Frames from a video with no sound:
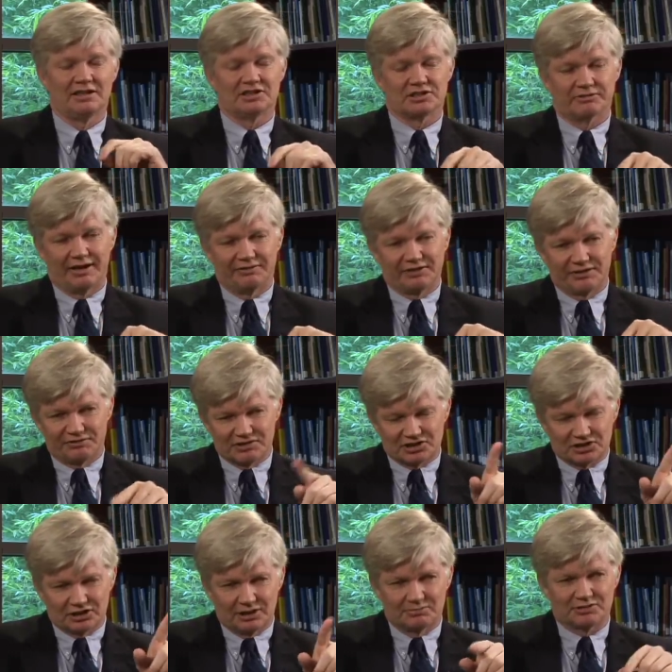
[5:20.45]
So we have different
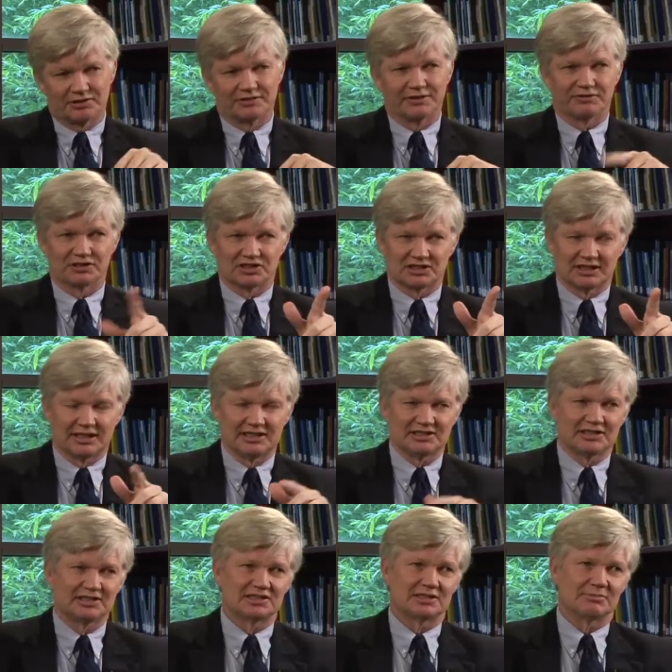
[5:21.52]
scopes of different
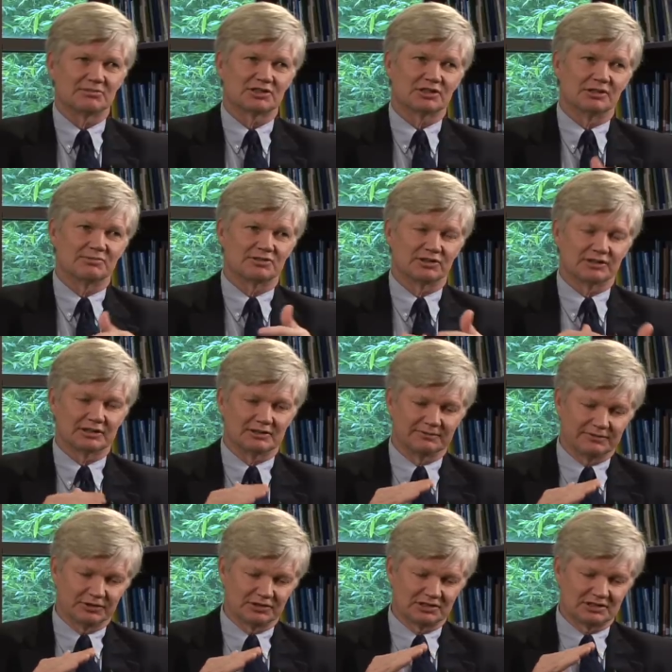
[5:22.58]
sizes. Some scopes look at the
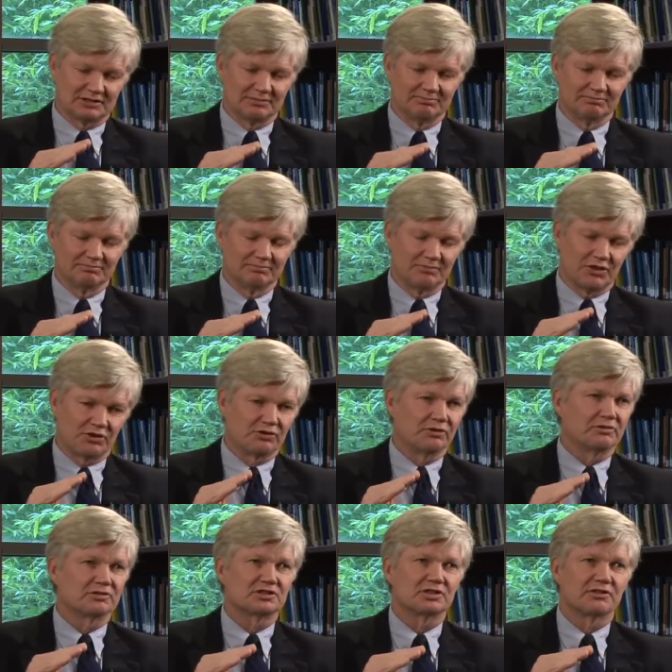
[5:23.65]
first
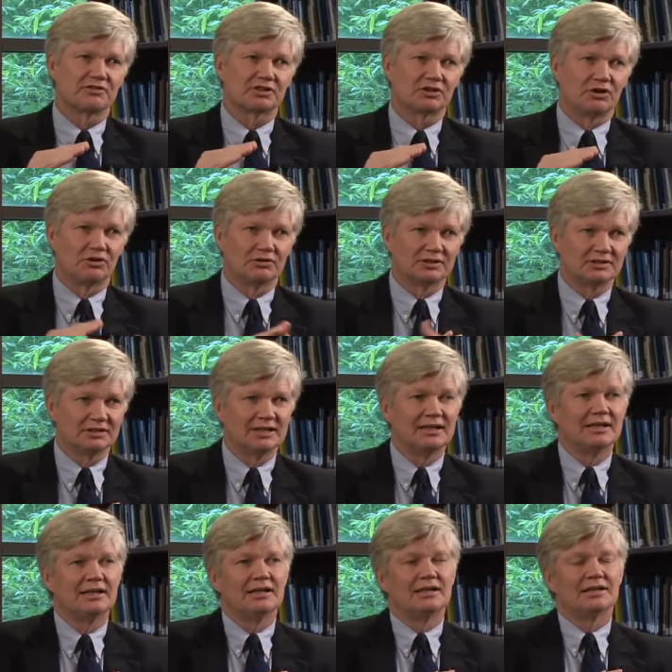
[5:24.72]
third or so of the colon,
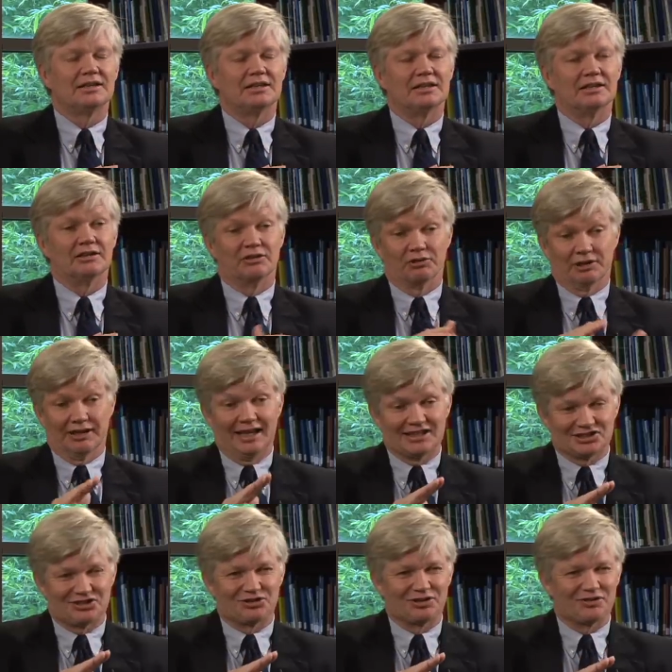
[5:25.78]
the, or
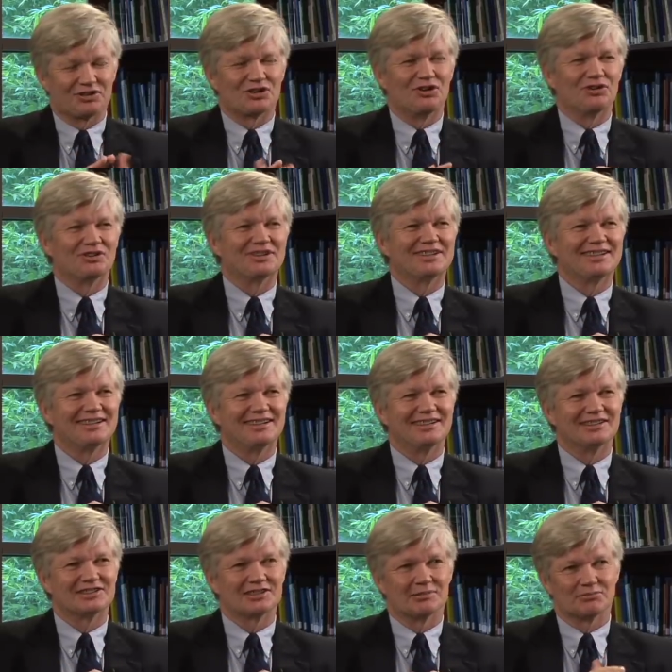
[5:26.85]
last third of the colon.
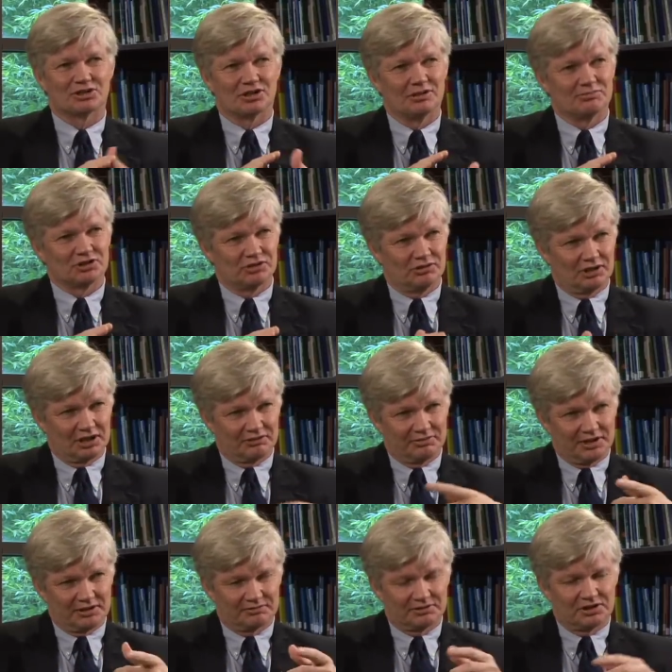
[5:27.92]
Uh, some scopes go all the
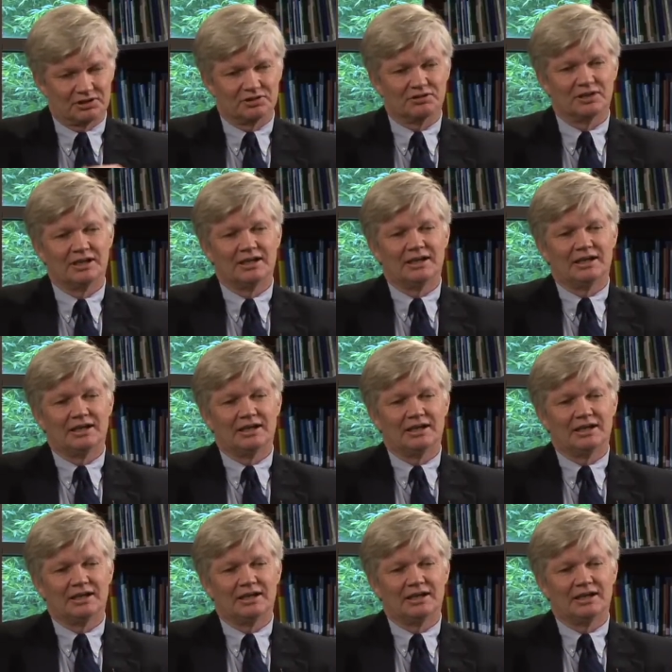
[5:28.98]
way through.